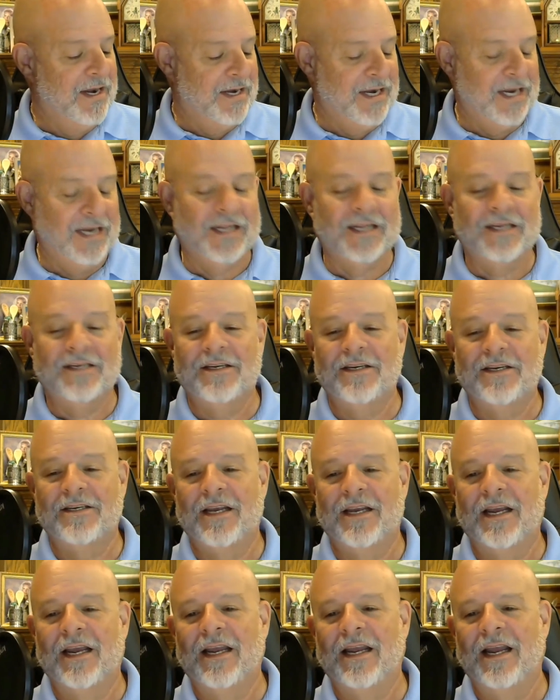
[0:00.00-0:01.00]
Needless to
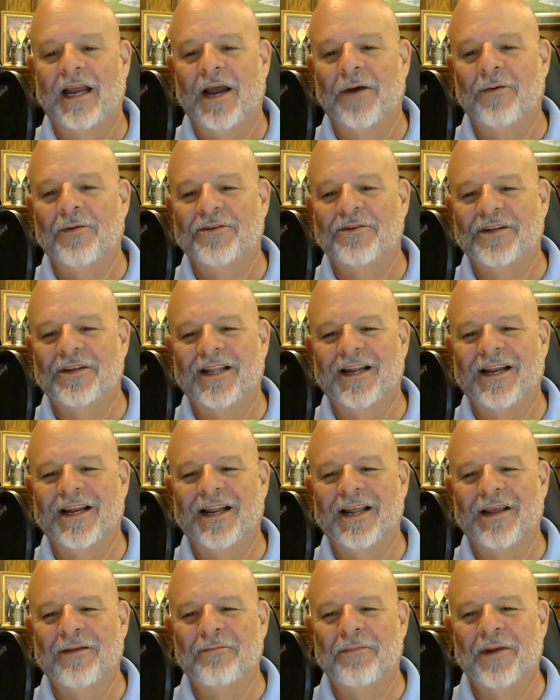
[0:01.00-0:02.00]
say, I was a
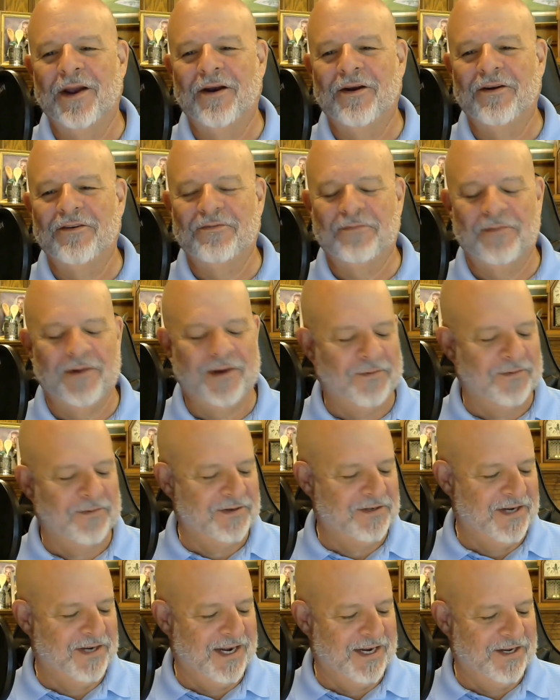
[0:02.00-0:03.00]
little embarrassed, but it
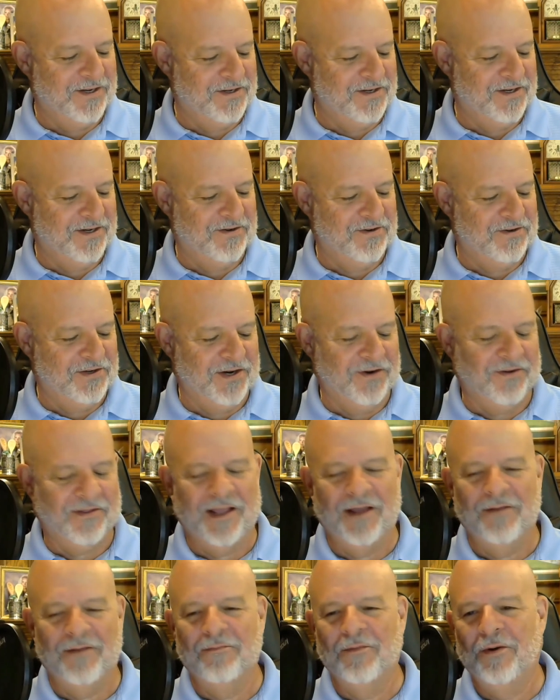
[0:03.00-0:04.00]
was nice to share
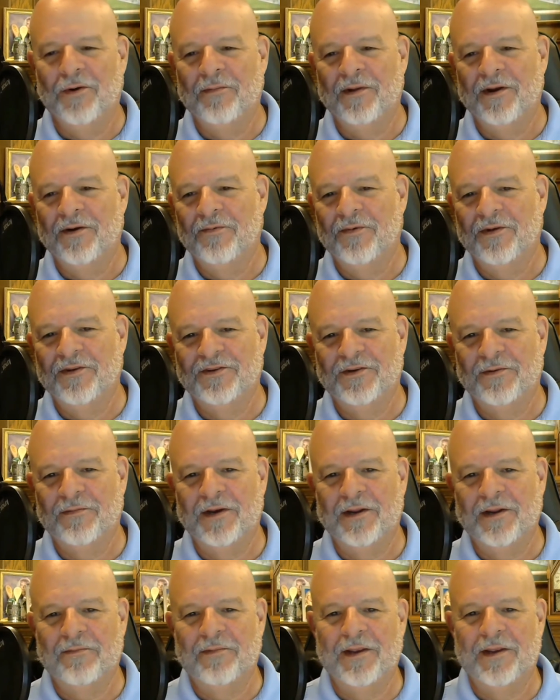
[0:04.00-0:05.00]
that moment with so
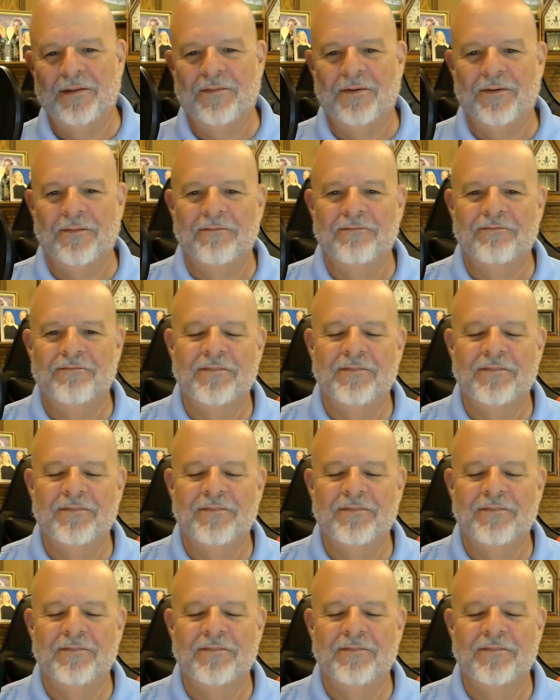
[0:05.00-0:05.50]
many people.